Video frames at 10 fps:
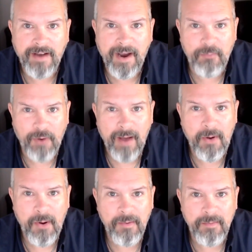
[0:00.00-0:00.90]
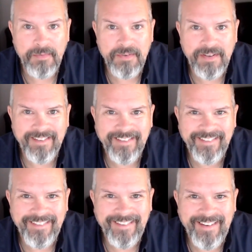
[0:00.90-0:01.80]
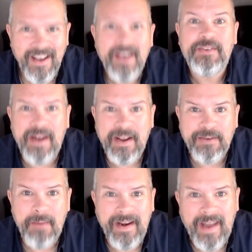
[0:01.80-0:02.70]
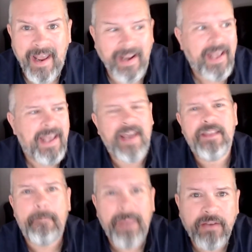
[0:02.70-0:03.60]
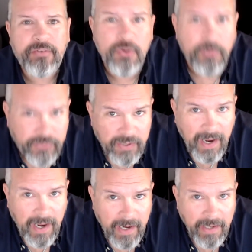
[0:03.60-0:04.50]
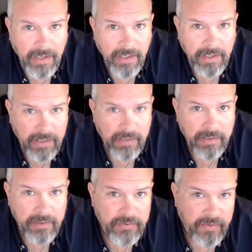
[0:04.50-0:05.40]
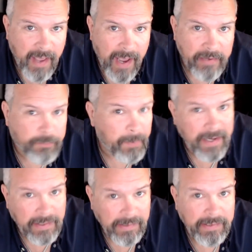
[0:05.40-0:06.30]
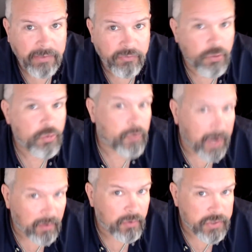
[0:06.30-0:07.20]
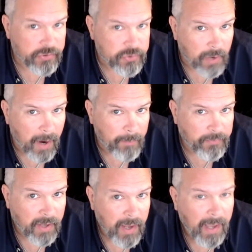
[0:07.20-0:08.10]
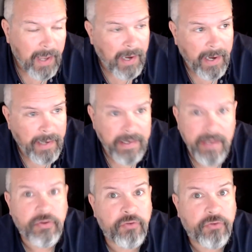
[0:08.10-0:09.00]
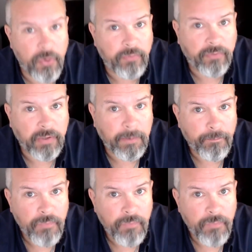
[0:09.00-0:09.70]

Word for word: I'm Rob Holmes. Today's Monday, and the biggest news today is that Spike Lee's new trailer just dropped, and it's a doozy.